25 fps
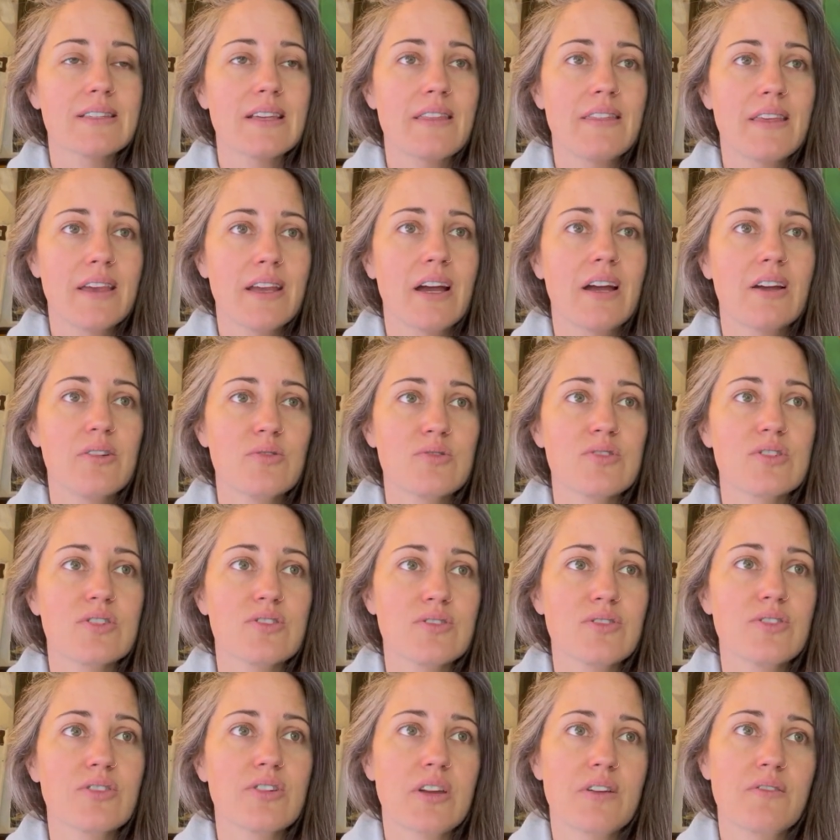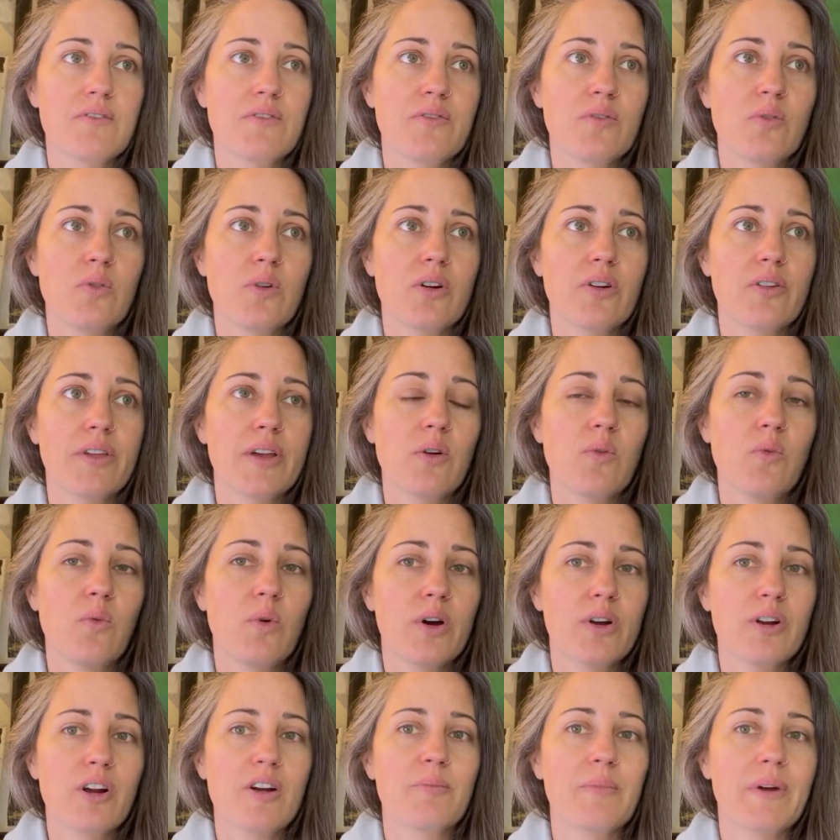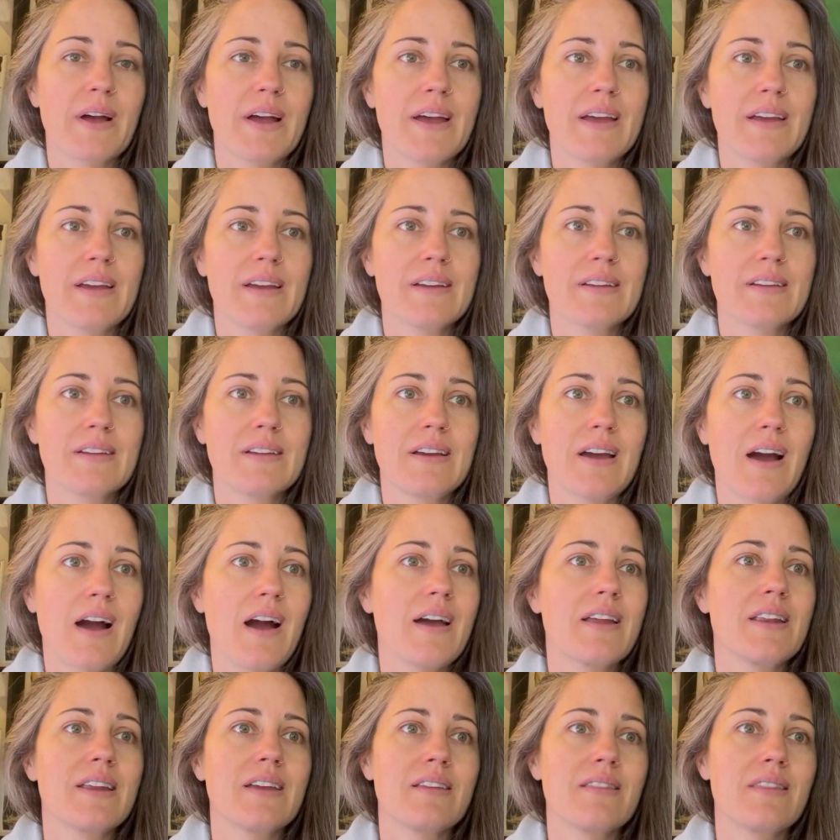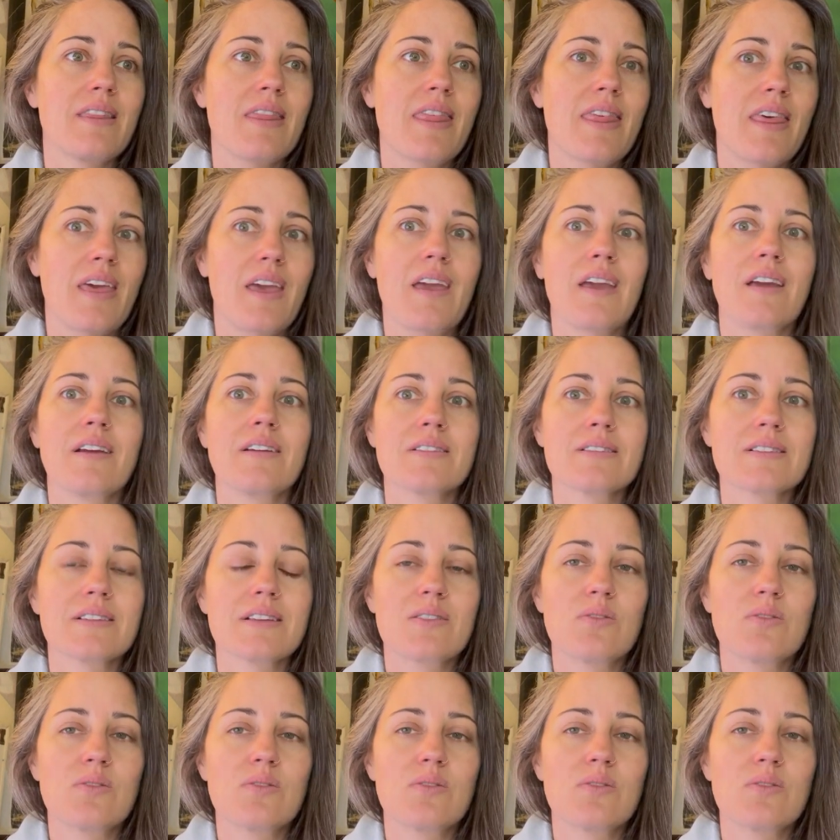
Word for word: I think I was just looking for like, what are my guiding things?